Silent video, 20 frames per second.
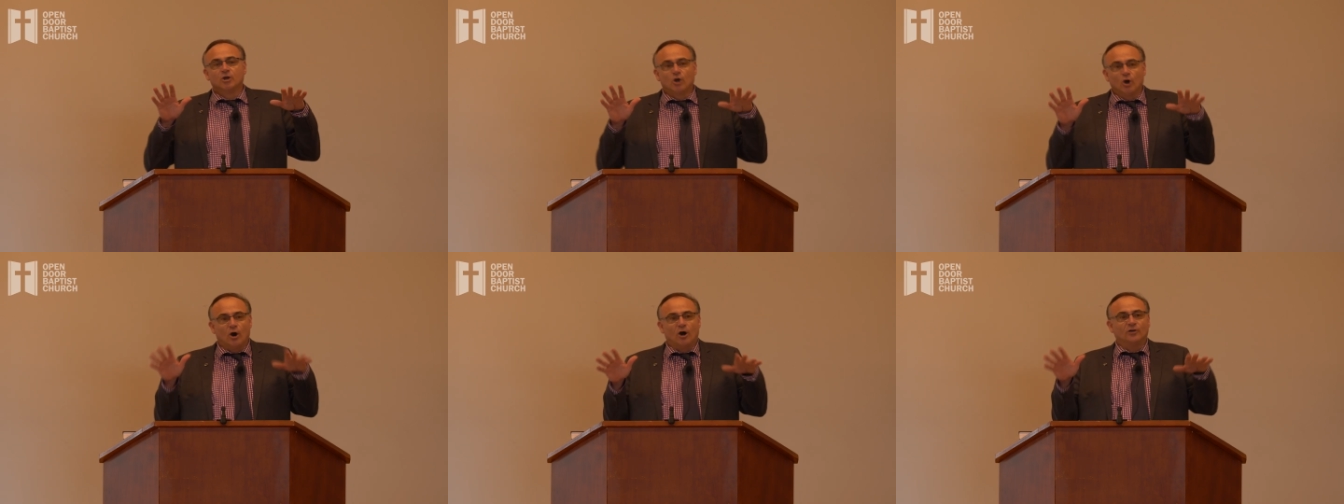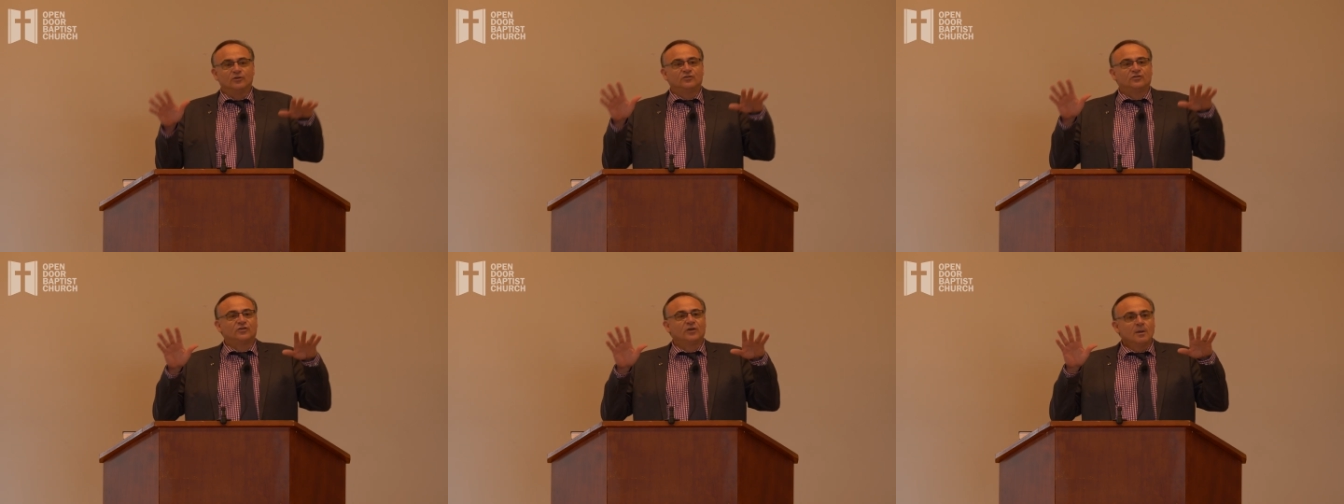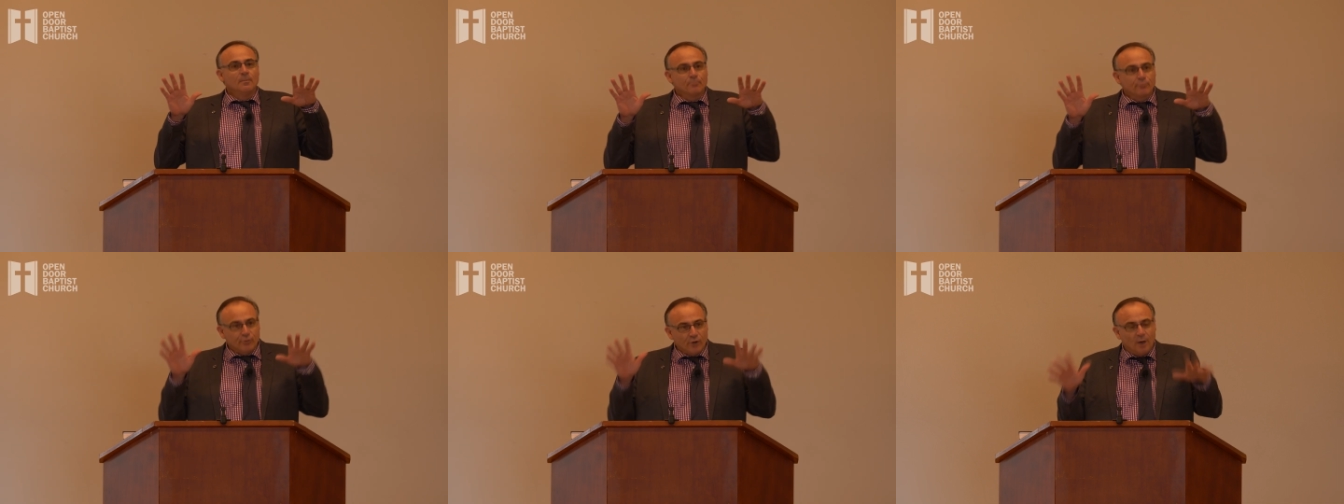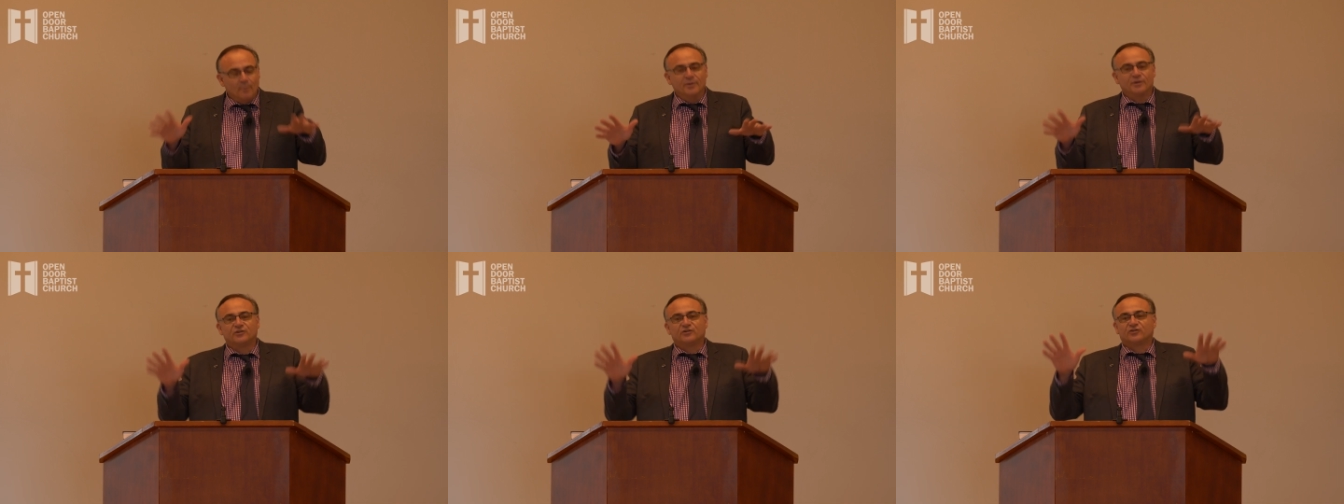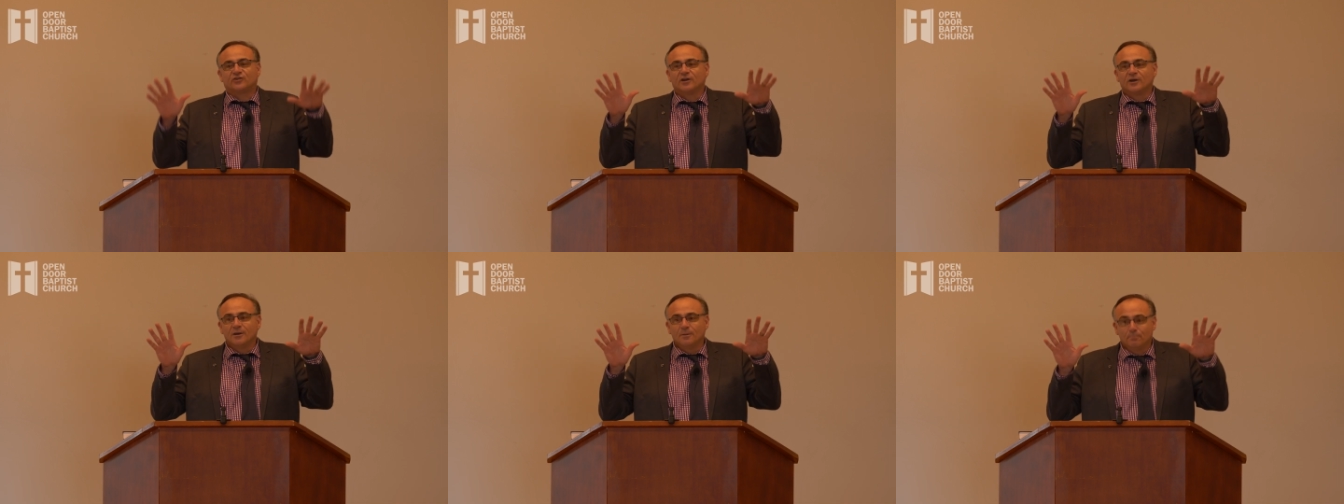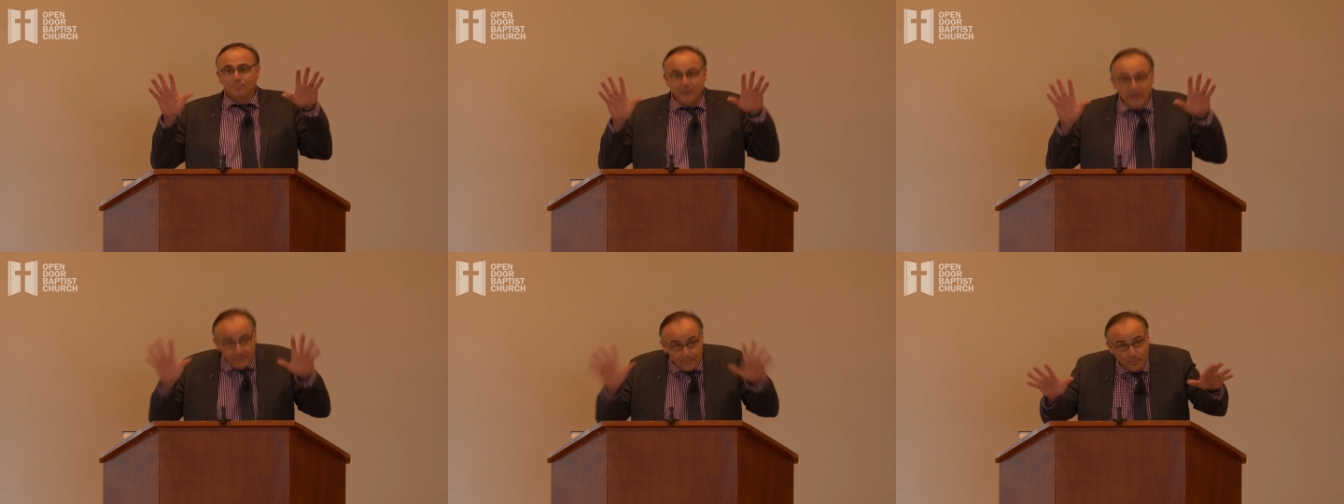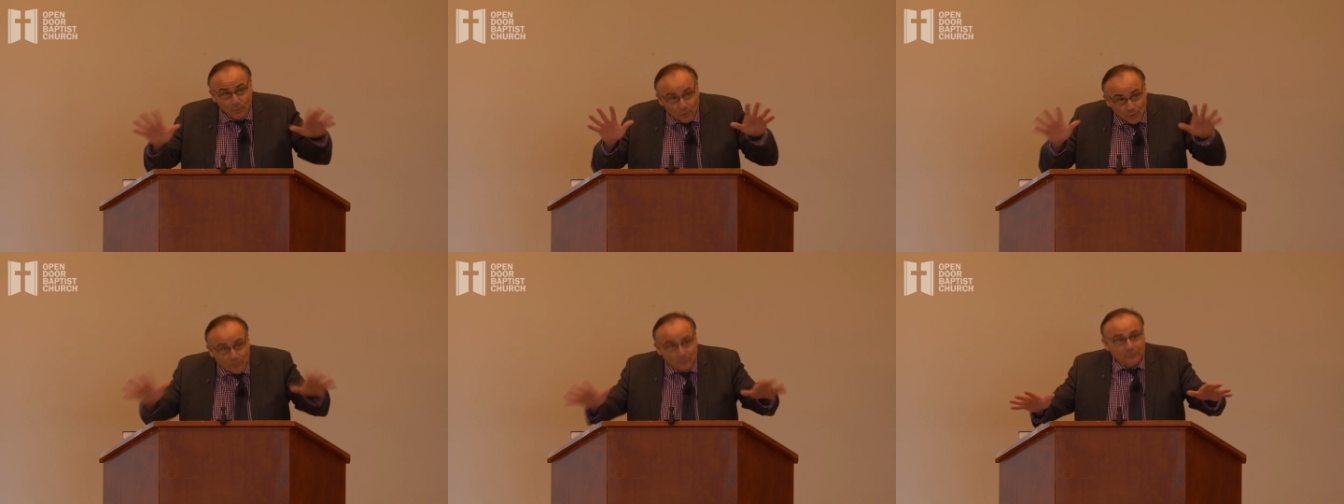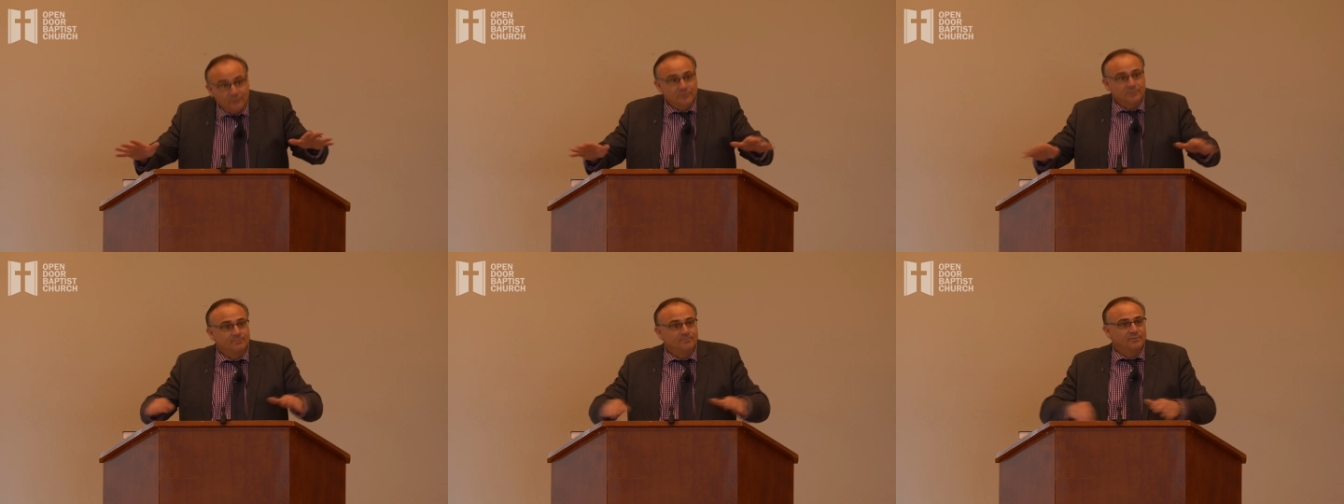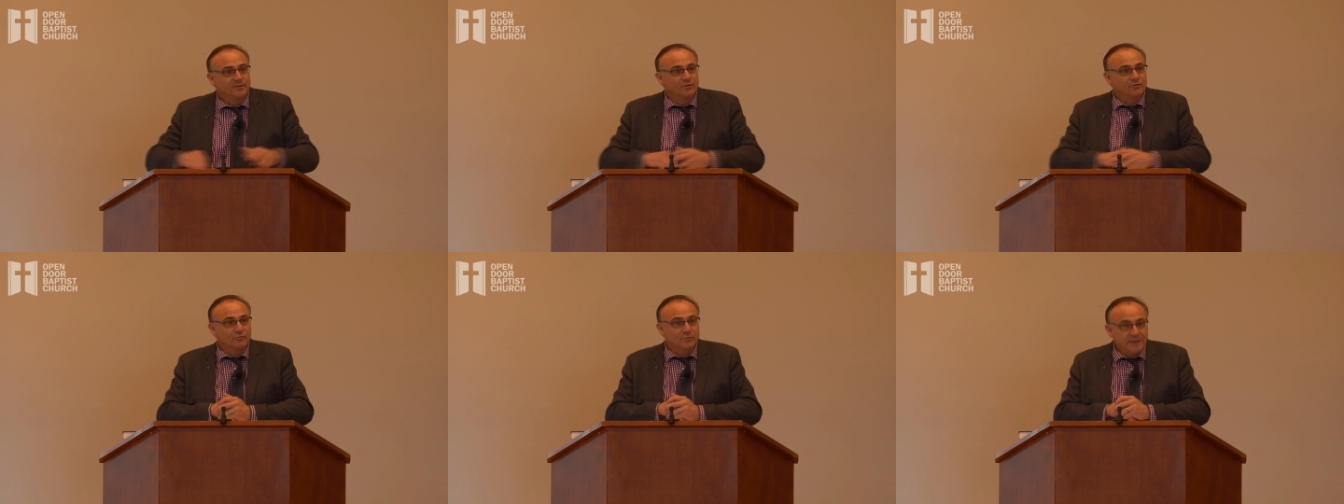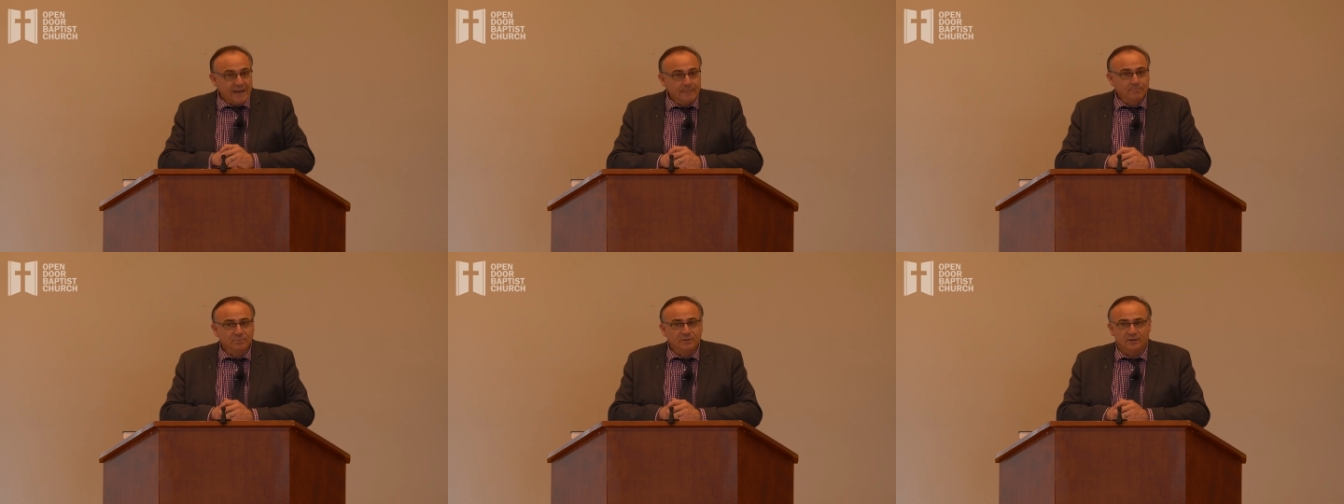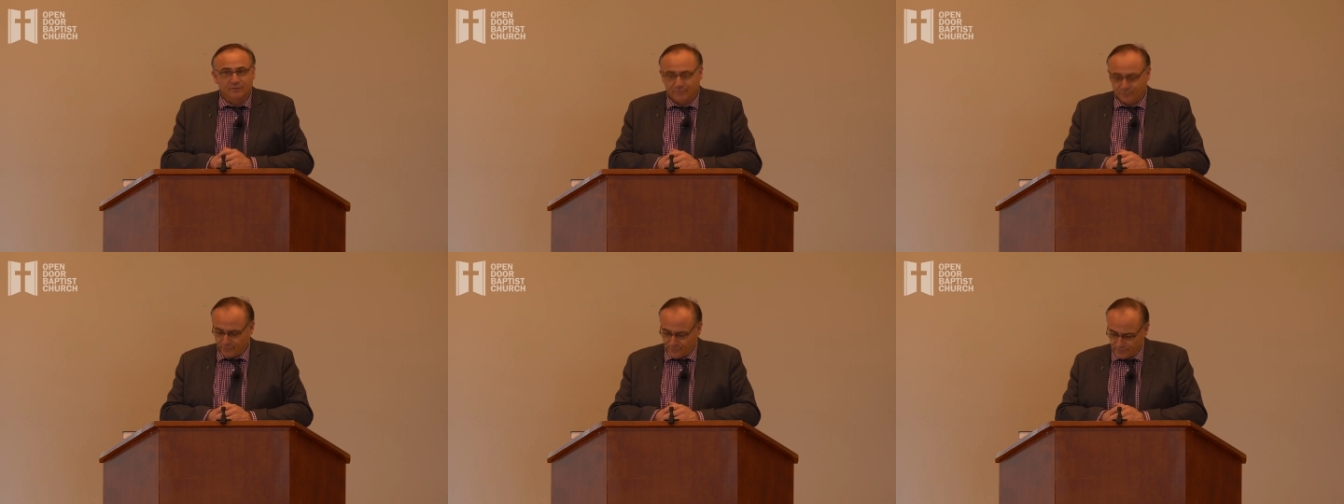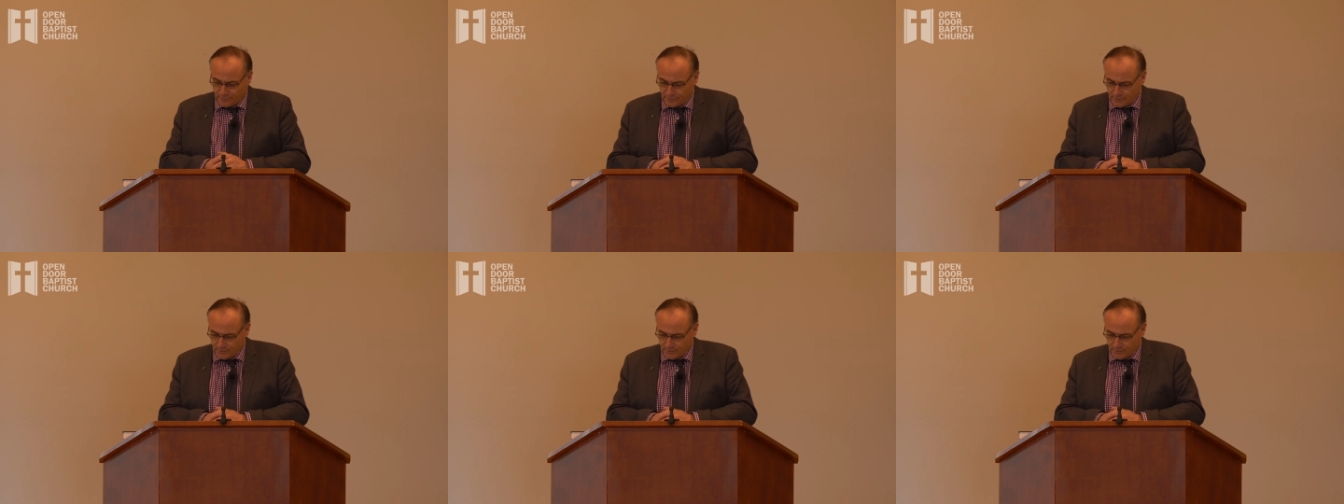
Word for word: God's promised people. It was redemptive.